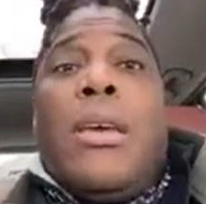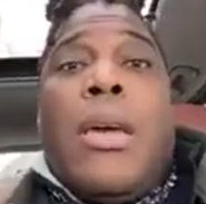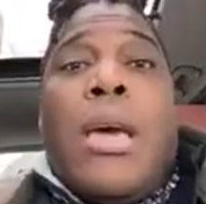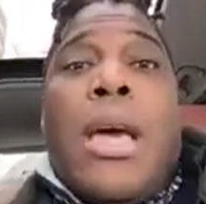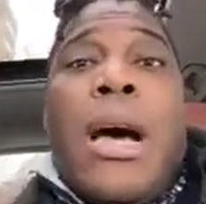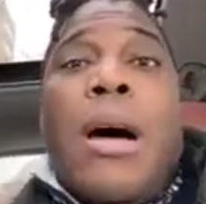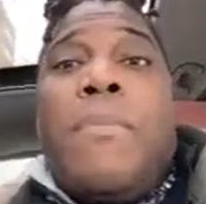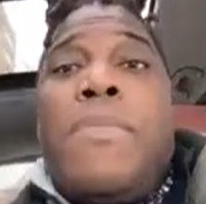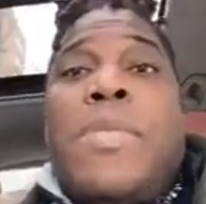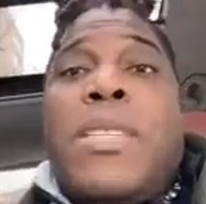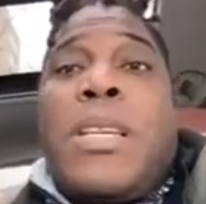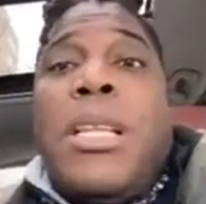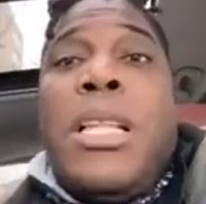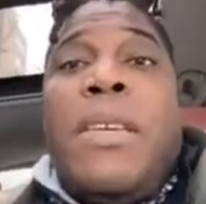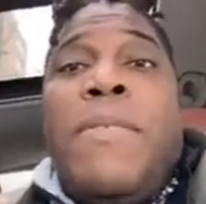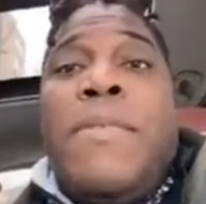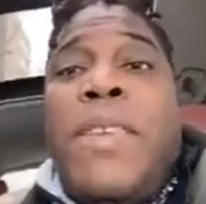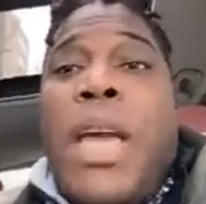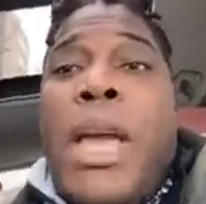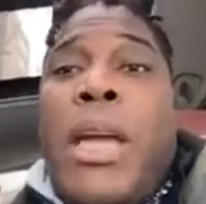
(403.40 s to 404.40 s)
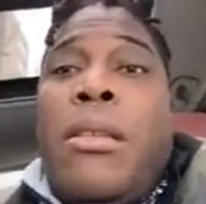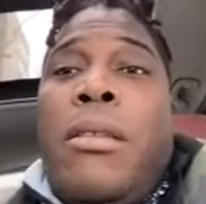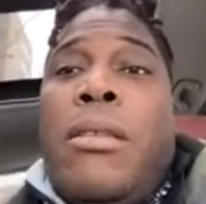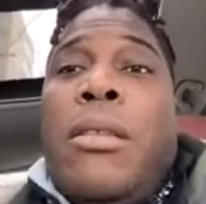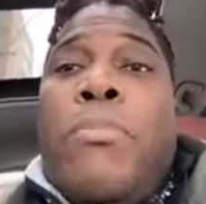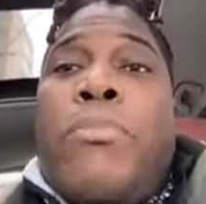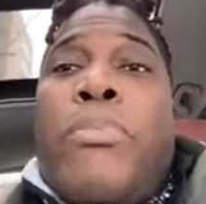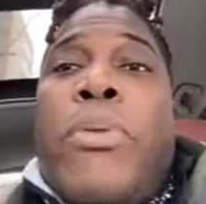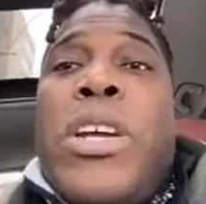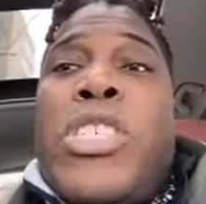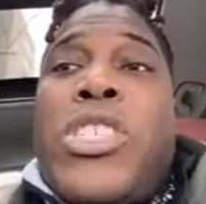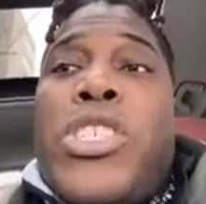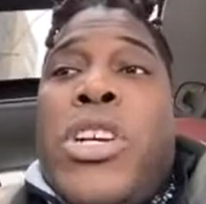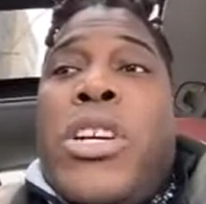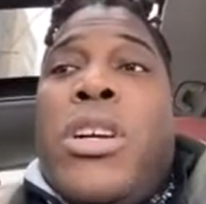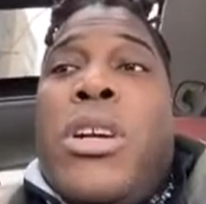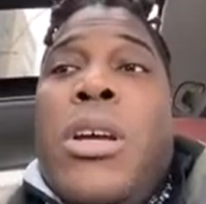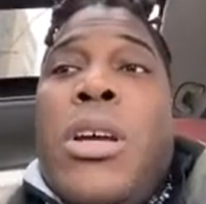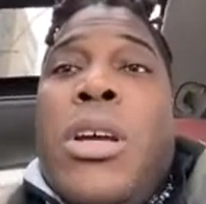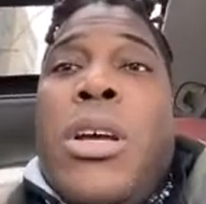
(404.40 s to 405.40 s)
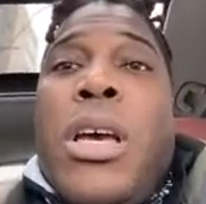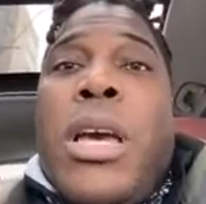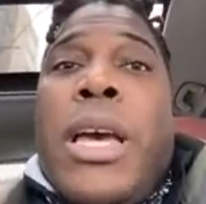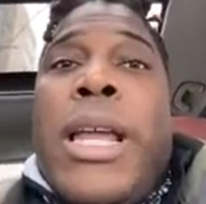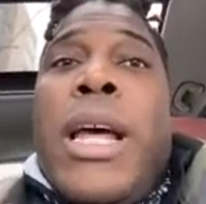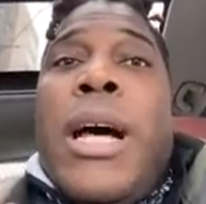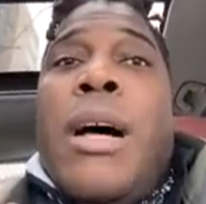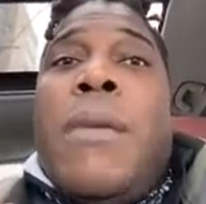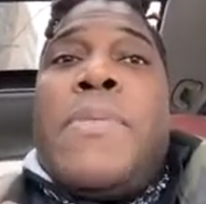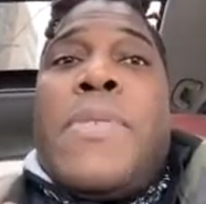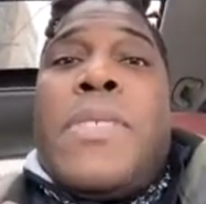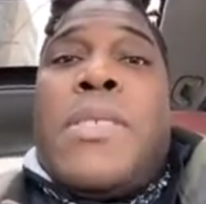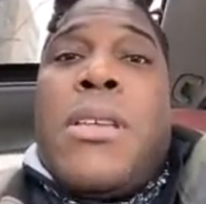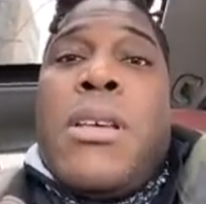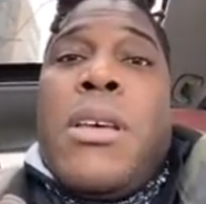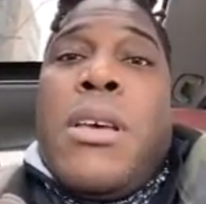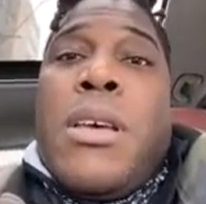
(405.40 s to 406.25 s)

helps alleviate the pressure. It helps